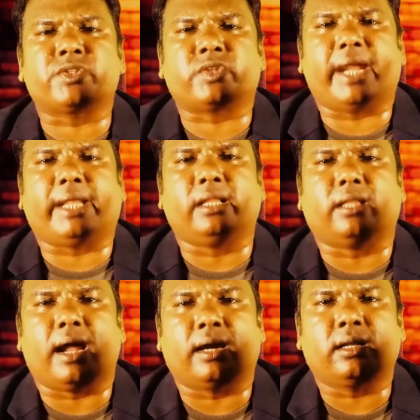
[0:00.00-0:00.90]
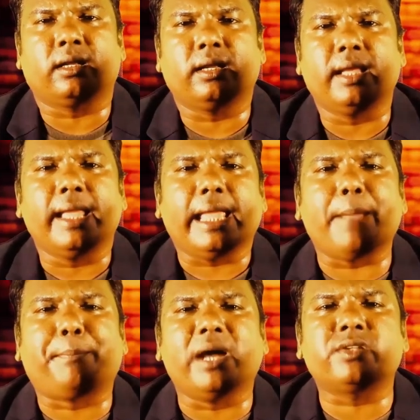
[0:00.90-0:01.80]
stating that
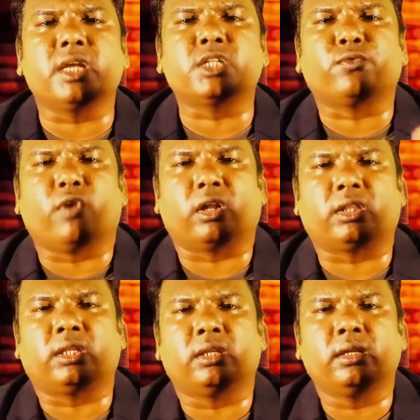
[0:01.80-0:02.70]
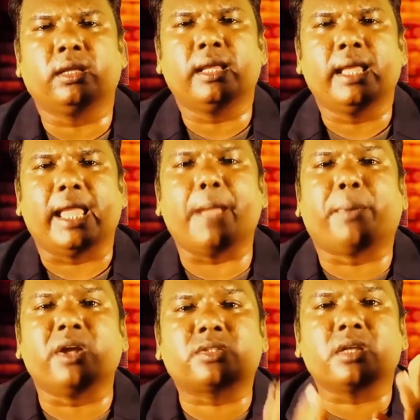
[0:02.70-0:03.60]
a person's worth, a
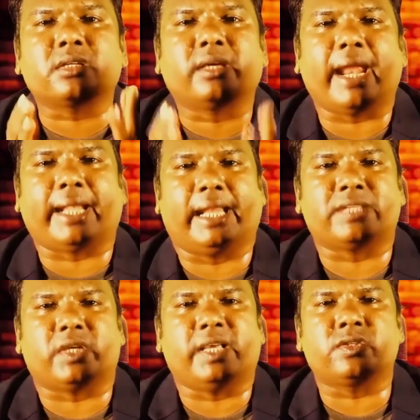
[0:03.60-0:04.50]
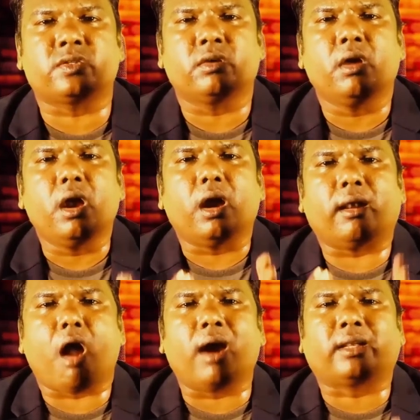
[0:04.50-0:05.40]
person's greatness is
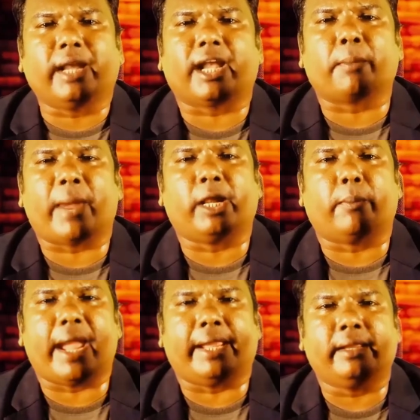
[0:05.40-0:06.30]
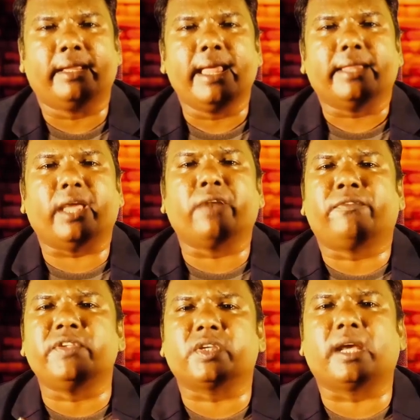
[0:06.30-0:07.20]
not determined by
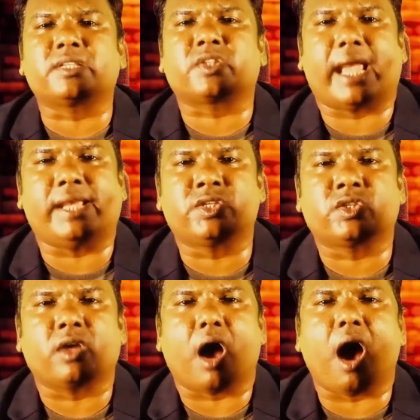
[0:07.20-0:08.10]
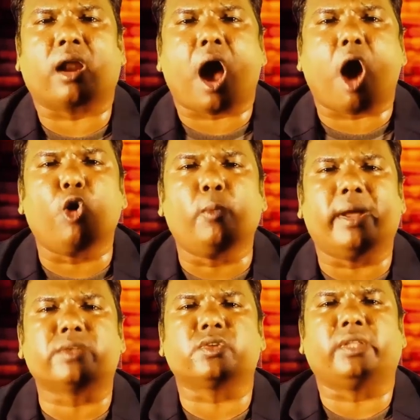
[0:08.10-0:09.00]
their physical size or how
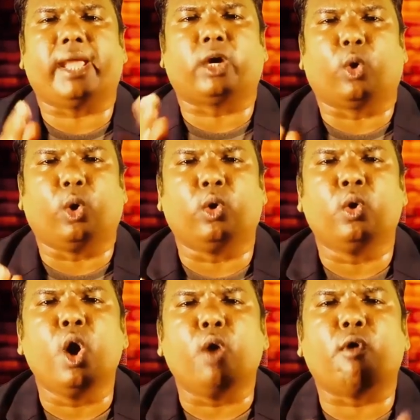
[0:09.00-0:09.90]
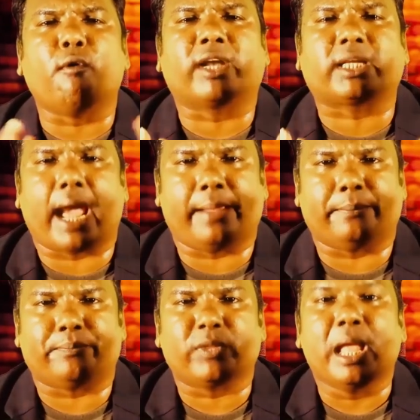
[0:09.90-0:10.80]
much they grow over
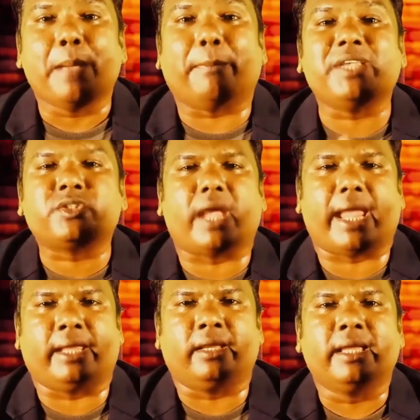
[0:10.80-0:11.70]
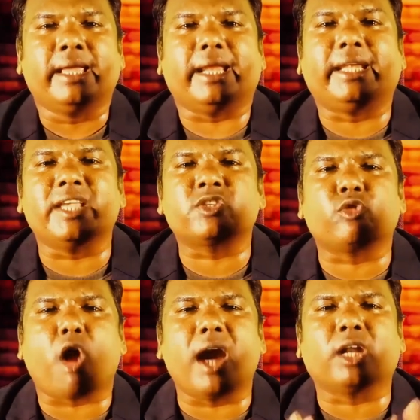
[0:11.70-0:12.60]
time, by saying it is
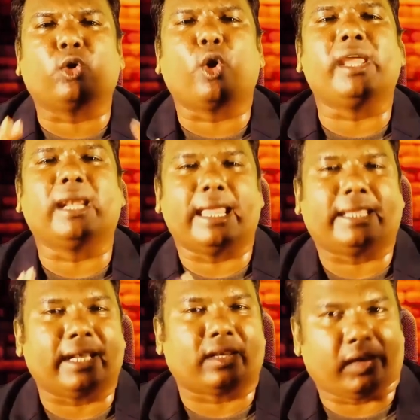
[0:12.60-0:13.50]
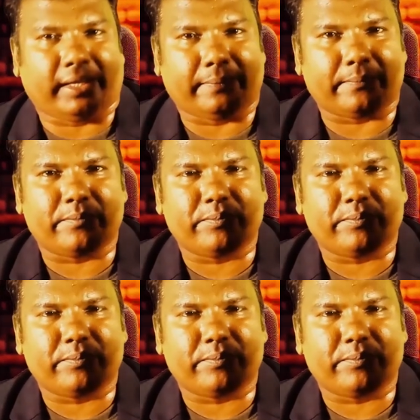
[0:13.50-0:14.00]
not growing like a tree.